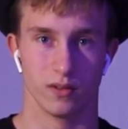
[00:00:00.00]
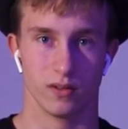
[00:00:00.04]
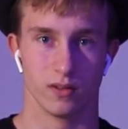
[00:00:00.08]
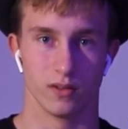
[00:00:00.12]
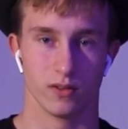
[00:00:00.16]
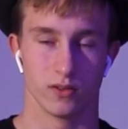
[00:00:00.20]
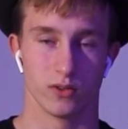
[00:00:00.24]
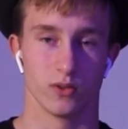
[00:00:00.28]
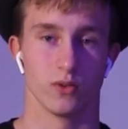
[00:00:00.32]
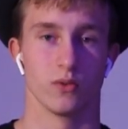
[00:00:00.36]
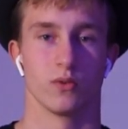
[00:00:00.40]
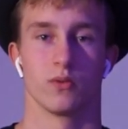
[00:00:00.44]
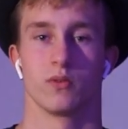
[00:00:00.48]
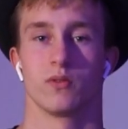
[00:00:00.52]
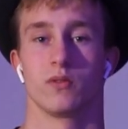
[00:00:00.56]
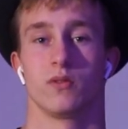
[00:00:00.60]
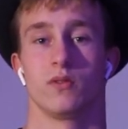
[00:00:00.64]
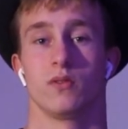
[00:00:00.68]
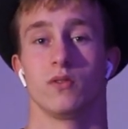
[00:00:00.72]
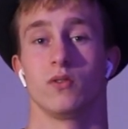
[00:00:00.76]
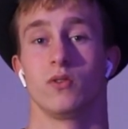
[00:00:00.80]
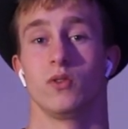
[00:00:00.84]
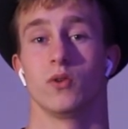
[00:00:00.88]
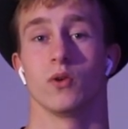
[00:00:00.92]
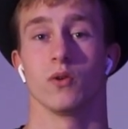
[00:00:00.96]
So
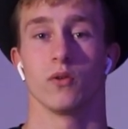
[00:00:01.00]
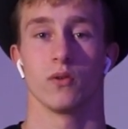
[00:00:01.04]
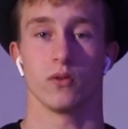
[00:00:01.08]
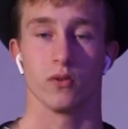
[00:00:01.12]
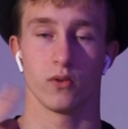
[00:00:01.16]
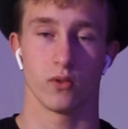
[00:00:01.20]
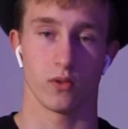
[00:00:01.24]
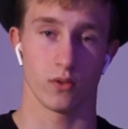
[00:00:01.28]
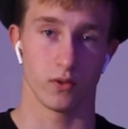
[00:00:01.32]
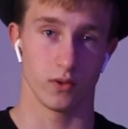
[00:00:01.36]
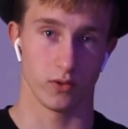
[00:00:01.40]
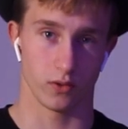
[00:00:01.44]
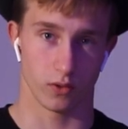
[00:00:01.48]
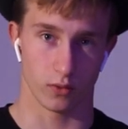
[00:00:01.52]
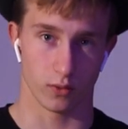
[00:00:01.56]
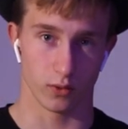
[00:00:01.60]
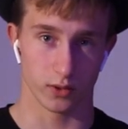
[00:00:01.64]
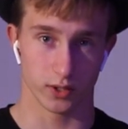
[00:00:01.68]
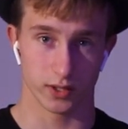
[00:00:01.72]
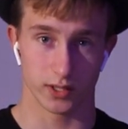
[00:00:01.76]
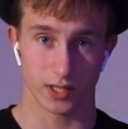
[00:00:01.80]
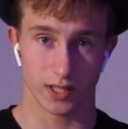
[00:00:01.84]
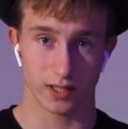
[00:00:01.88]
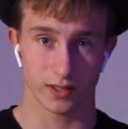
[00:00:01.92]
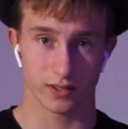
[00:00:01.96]
not in 30
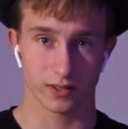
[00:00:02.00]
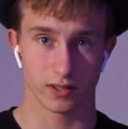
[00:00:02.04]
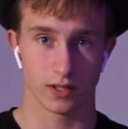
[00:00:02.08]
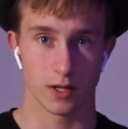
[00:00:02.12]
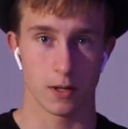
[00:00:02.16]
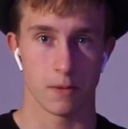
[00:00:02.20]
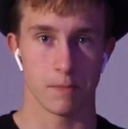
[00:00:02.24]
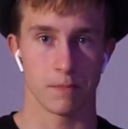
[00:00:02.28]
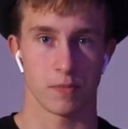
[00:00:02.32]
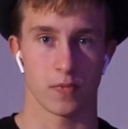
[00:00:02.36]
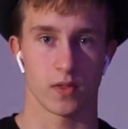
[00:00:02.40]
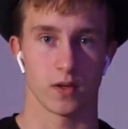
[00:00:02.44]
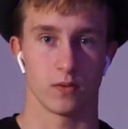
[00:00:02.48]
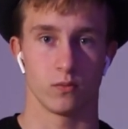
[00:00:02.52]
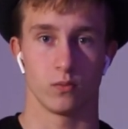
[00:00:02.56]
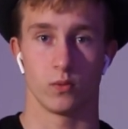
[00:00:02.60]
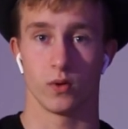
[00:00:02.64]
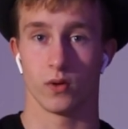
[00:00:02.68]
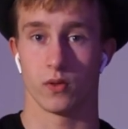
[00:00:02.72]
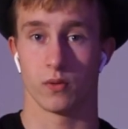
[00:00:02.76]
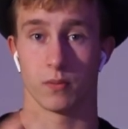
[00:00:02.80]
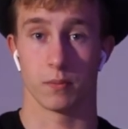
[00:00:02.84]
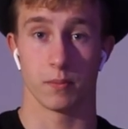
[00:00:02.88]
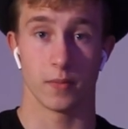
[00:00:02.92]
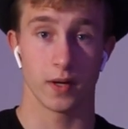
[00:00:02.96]
days,
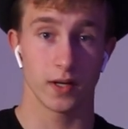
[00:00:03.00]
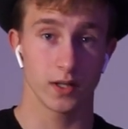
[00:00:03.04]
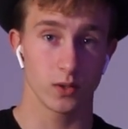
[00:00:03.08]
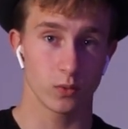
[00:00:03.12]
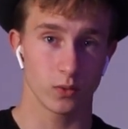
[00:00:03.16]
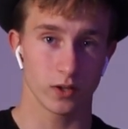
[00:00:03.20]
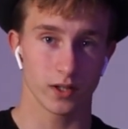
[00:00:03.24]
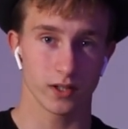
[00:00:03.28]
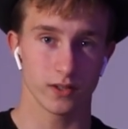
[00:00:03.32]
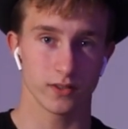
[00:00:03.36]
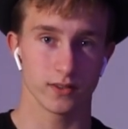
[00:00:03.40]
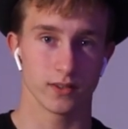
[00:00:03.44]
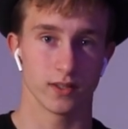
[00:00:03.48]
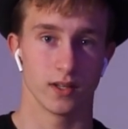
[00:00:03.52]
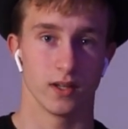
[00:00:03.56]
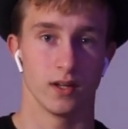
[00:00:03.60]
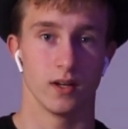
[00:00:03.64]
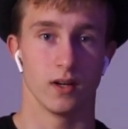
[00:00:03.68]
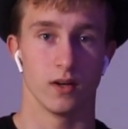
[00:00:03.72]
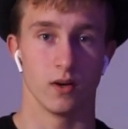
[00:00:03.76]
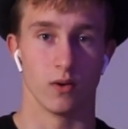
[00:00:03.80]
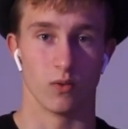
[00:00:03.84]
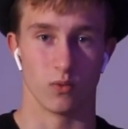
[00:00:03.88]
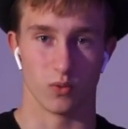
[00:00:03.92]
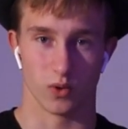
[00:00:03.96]
with many reels,
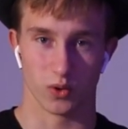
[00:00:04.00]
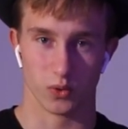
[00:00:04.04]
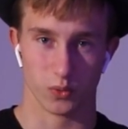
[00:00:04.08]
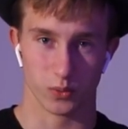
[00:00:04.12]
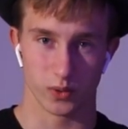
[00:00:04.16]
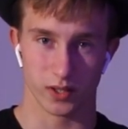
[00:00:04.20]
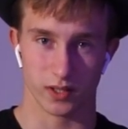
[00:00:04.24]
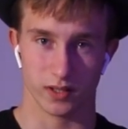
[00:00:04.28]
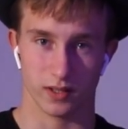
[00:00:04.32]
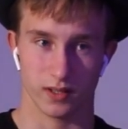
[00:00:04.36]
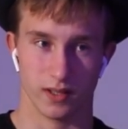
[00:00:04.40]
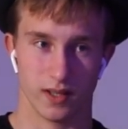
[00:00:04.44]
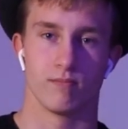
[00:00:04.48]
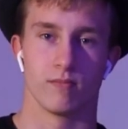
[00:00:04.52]
1 reel.